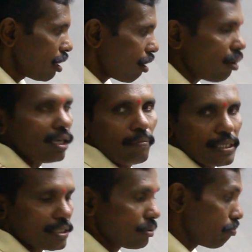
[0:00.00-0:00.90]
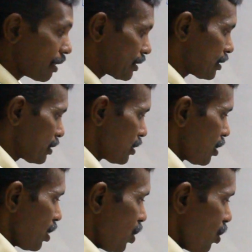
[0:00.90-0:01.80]
odd numbers, but
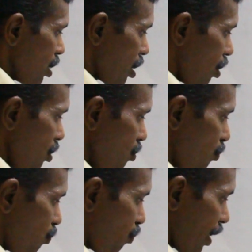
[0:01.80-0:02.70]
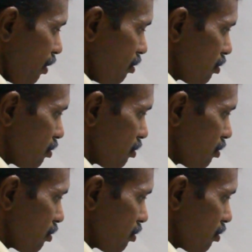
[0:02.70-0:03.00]
now 5.